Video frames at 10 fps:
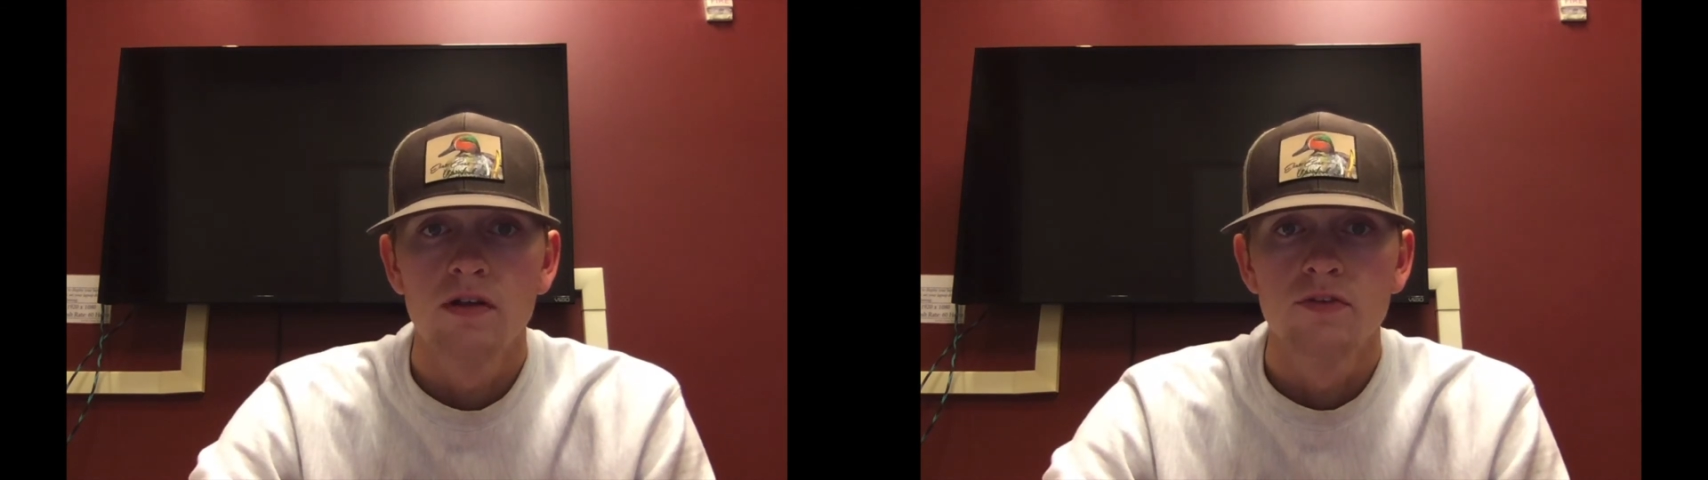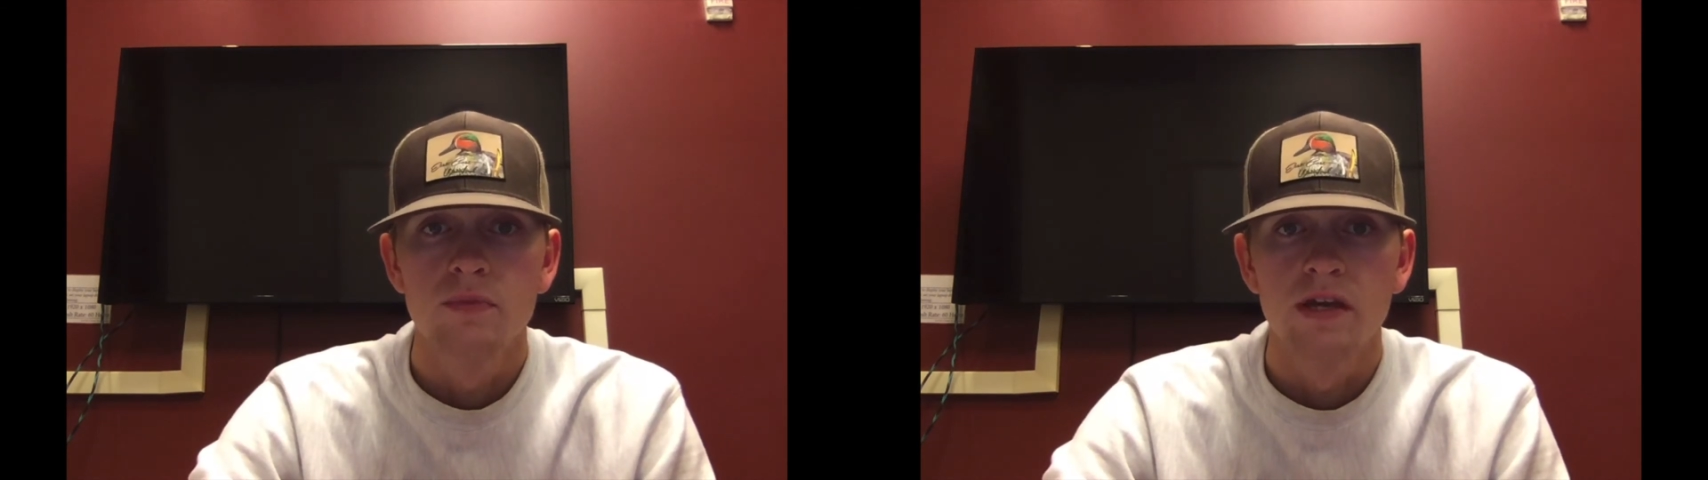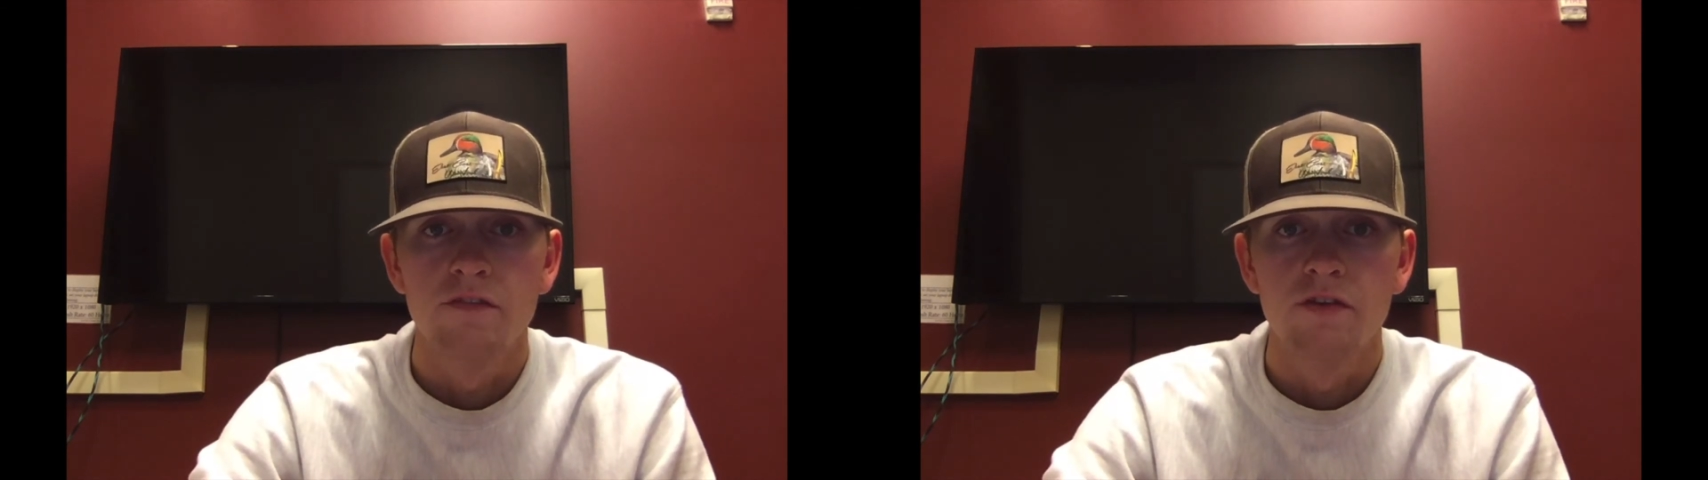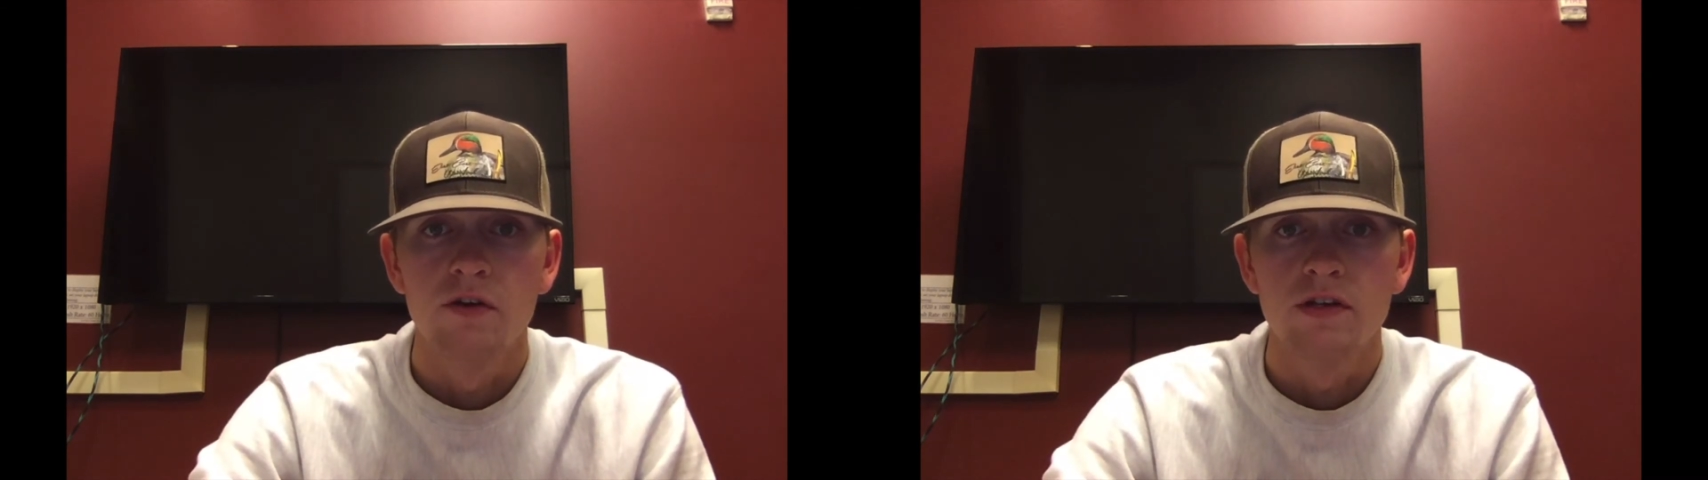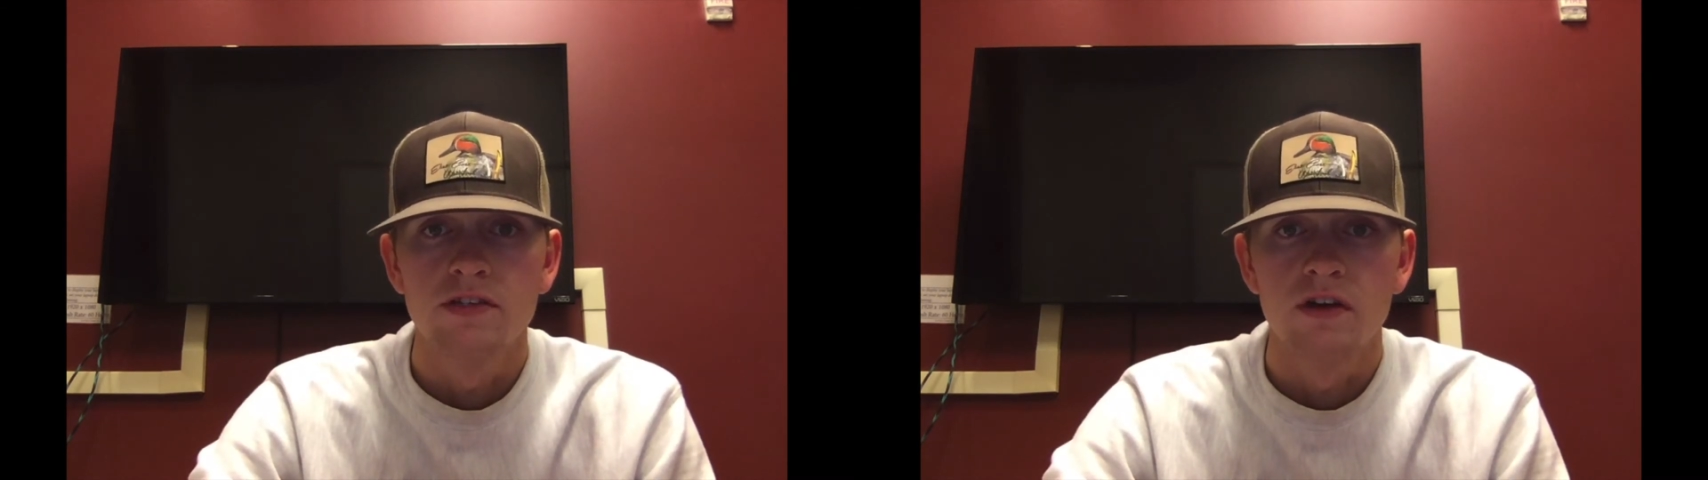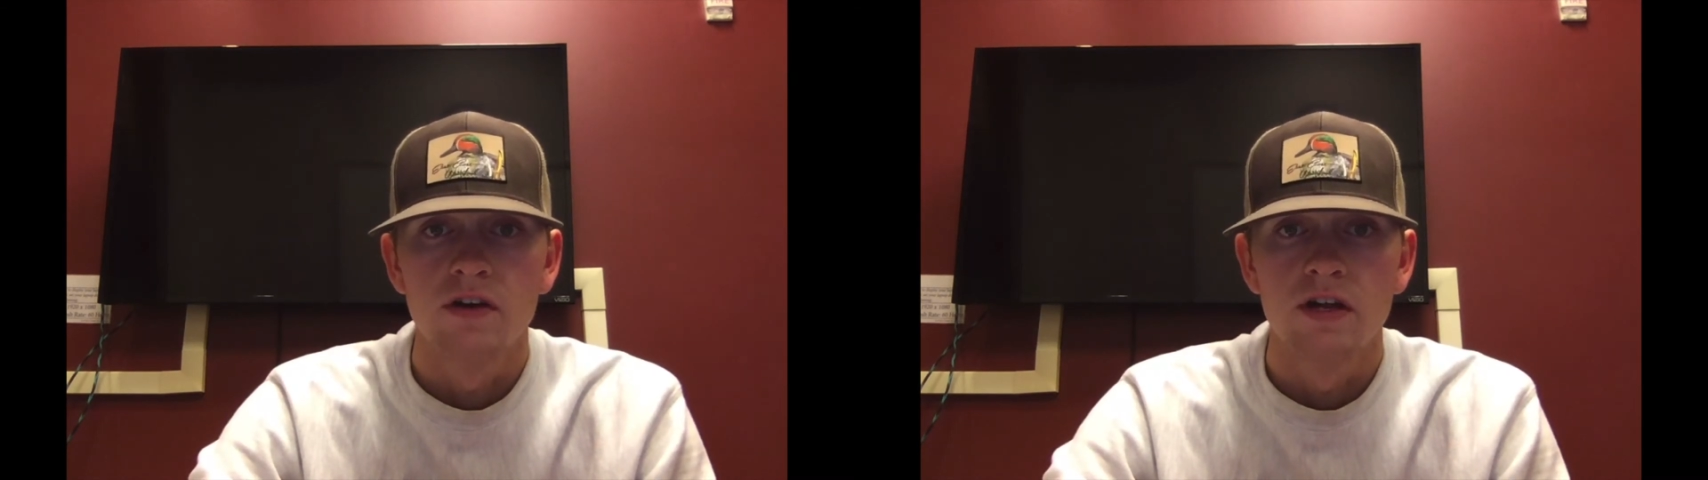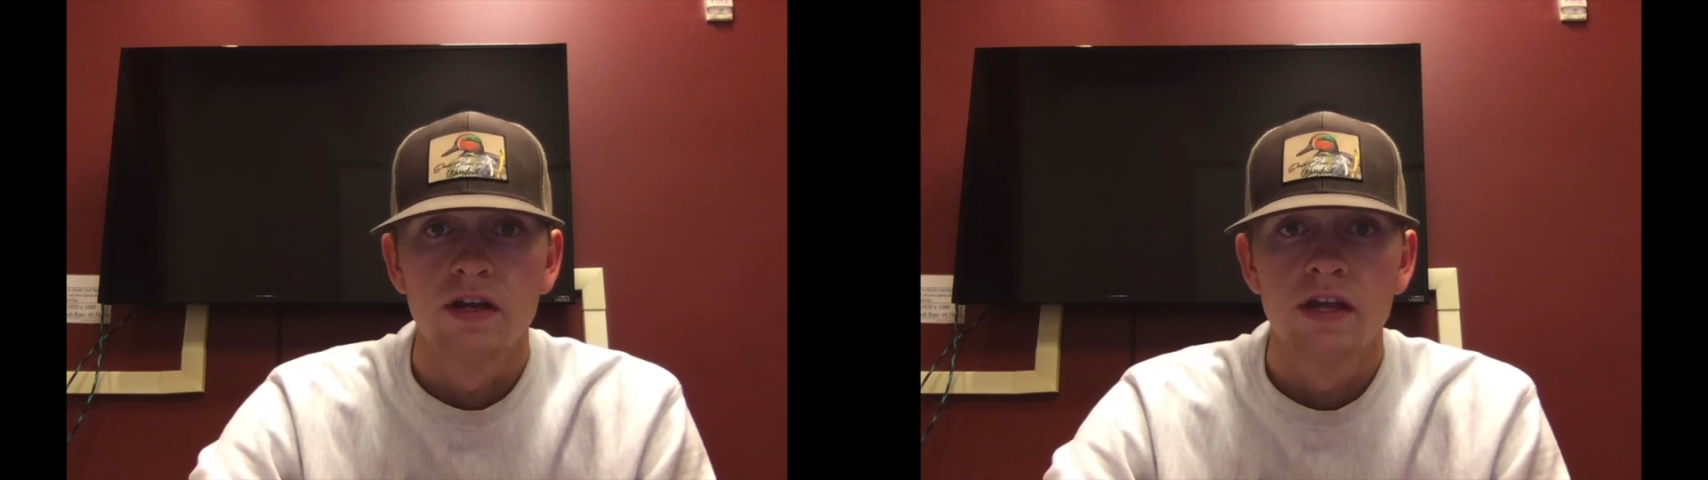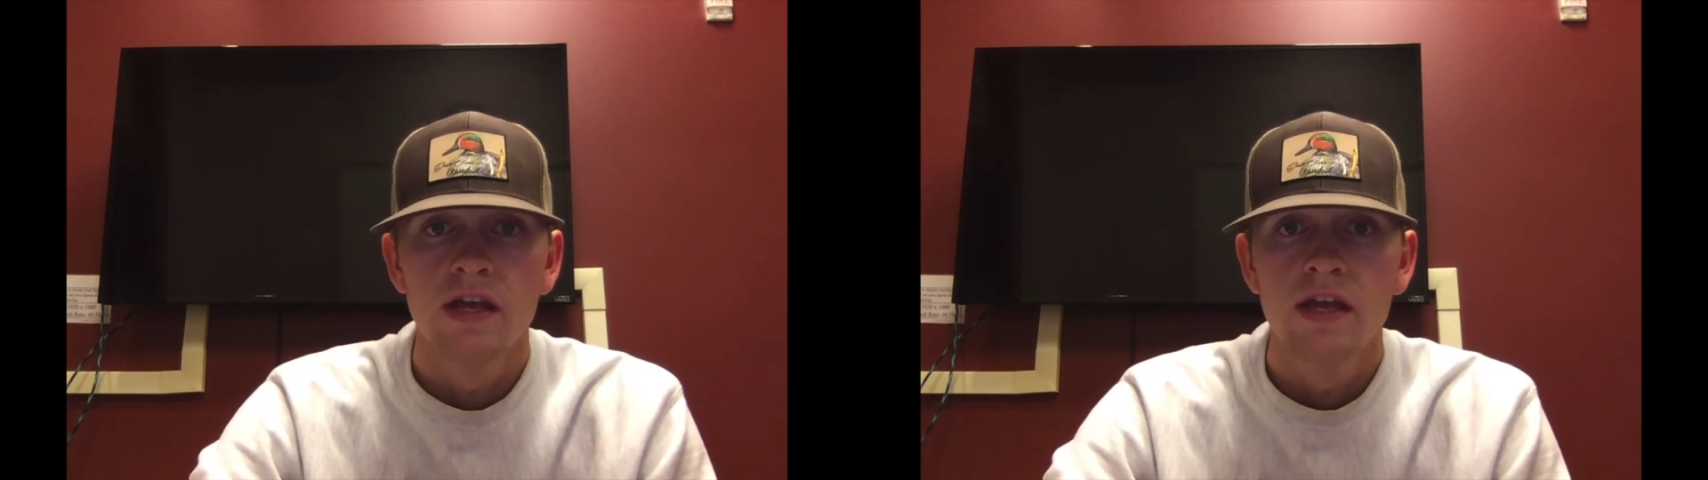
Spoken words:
that's being focused on